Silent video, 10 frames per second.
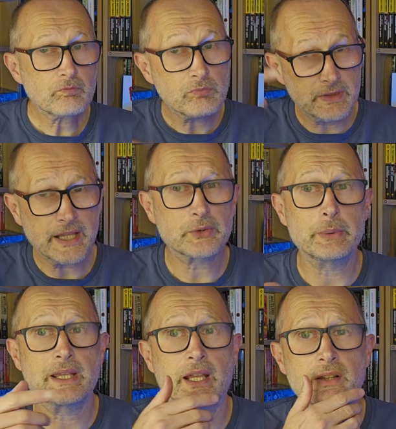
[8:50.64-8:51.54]
Next
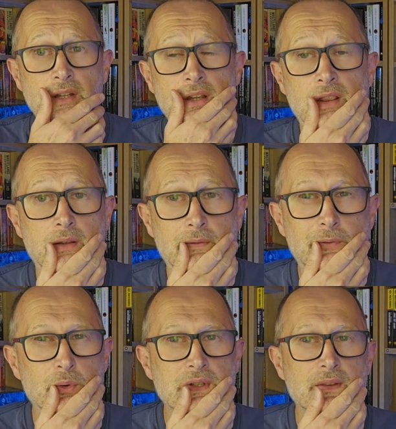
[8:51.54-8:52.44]
weekend, the
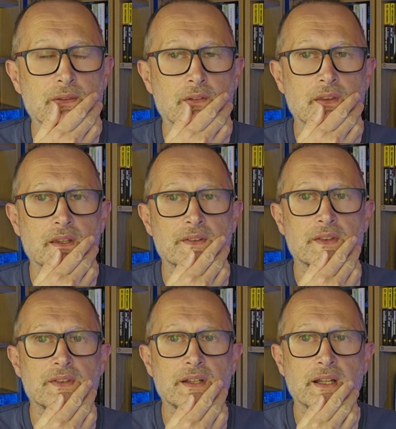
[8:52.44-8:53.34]
14th, I think it is, the
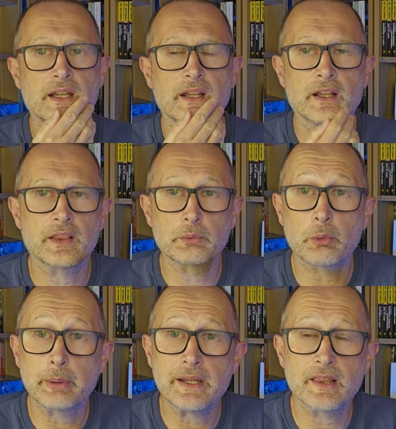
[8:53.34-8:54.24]
Sunday, there will
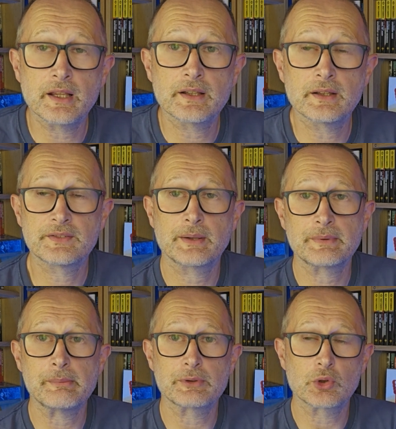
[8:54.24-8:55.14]
be the
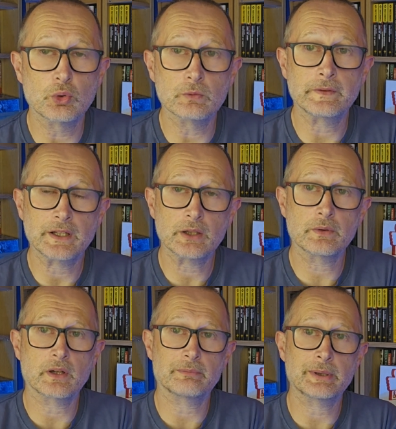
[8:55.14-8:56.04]
September's haul video that
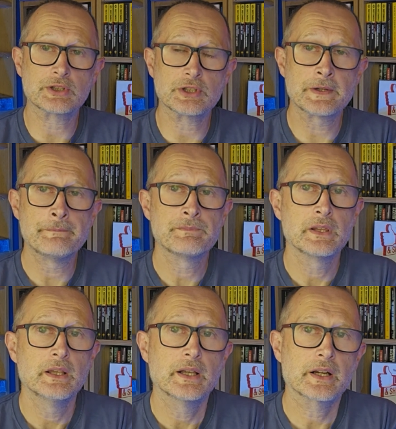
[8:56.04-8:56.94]
I've mentioned.
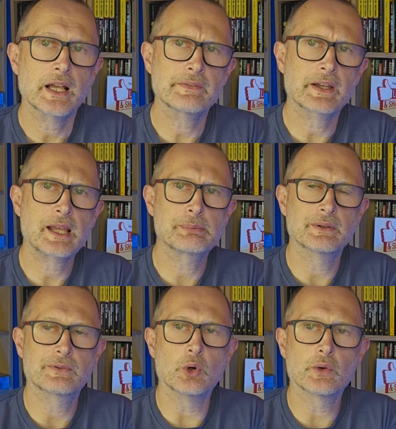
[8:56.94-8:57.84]
And I have a couple
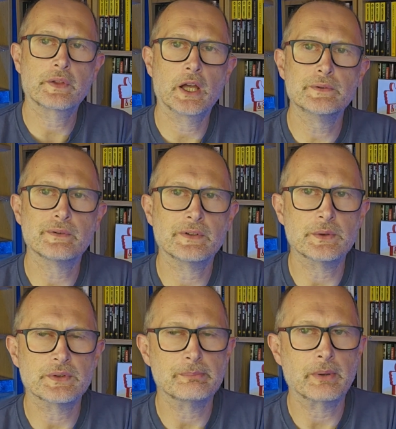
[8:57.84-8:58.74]
of author
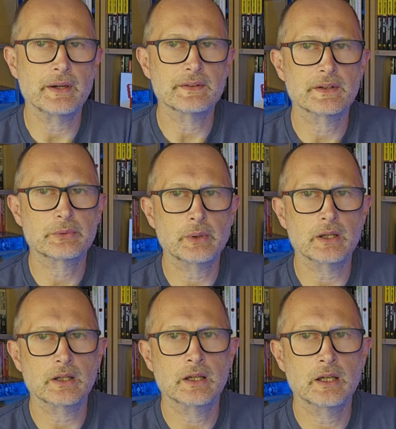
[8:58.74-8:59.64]
overviews in mind as
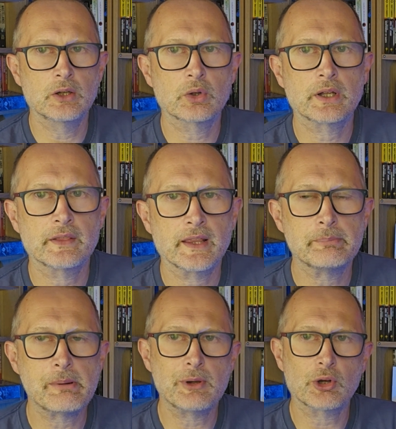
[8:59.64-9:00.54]
well, a look at their
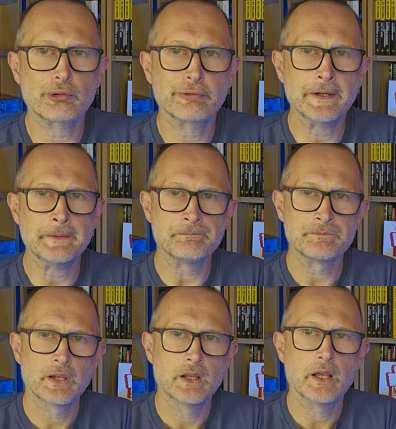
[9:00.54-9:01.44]
bibliography.
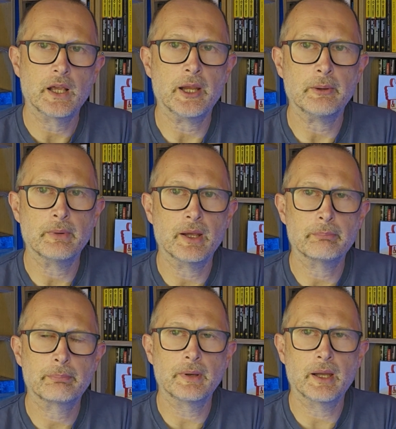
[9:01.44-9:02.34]
And
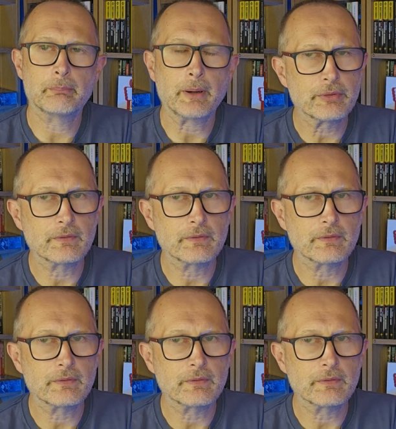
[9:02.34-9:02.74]
both of